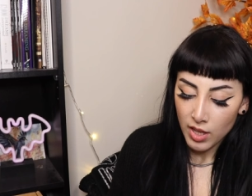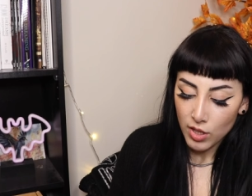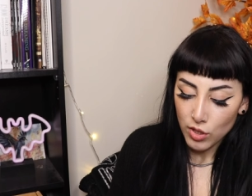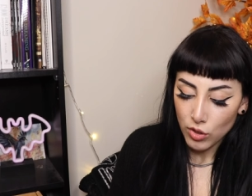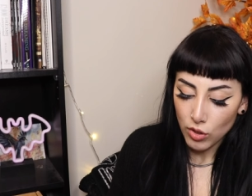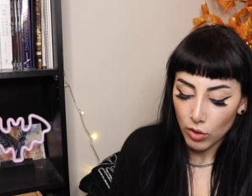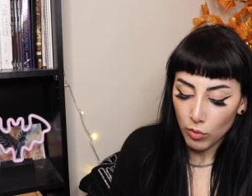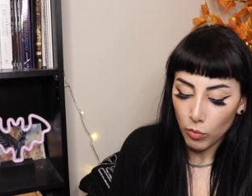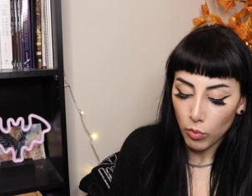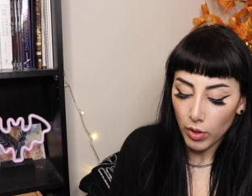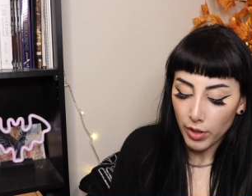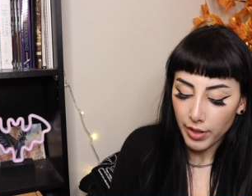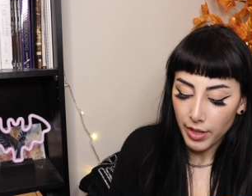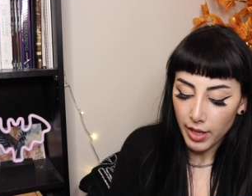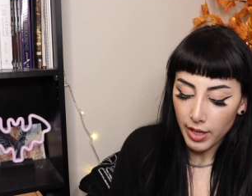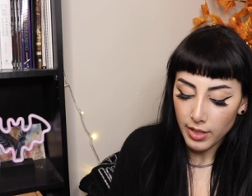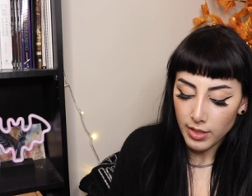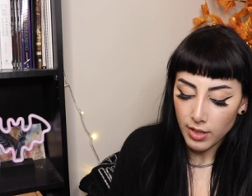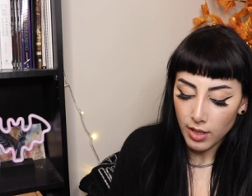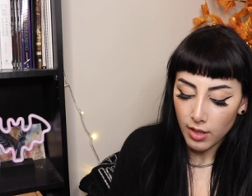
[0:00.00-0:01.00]
So the one
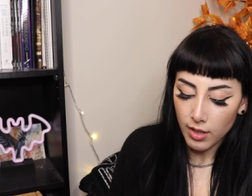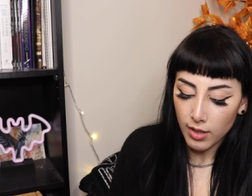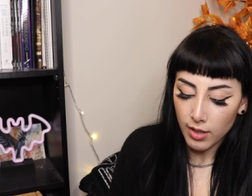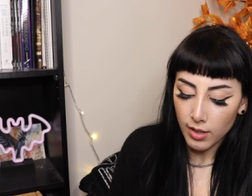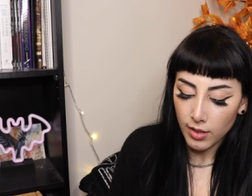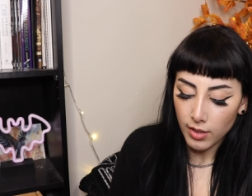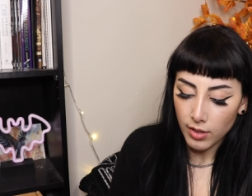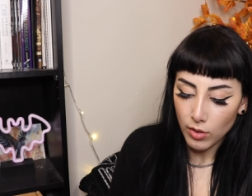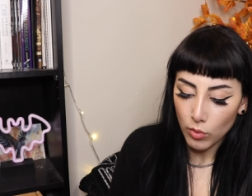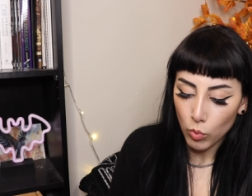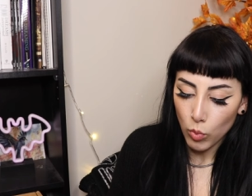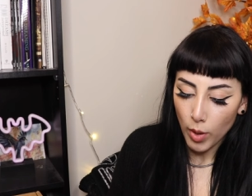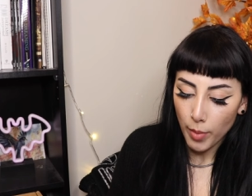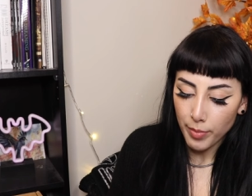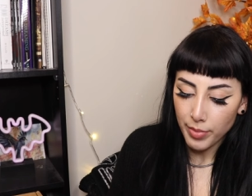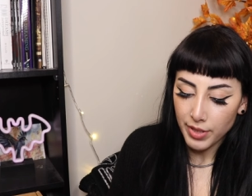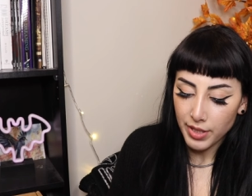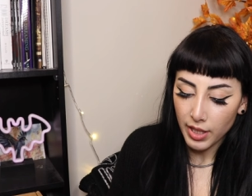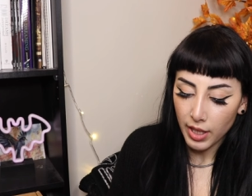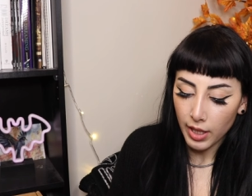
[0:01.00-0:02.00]
that is on the
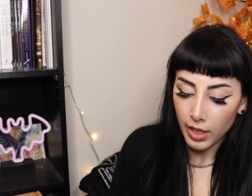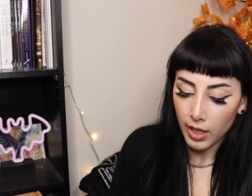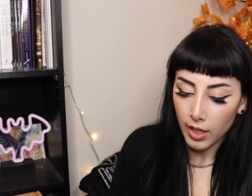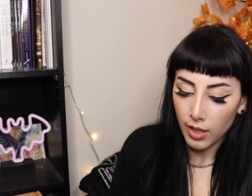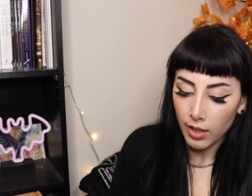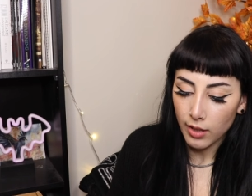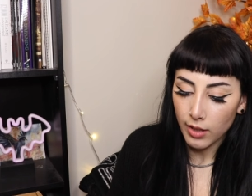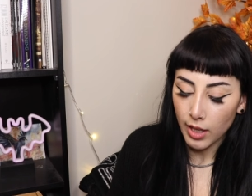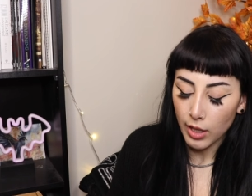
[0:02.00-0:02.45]
website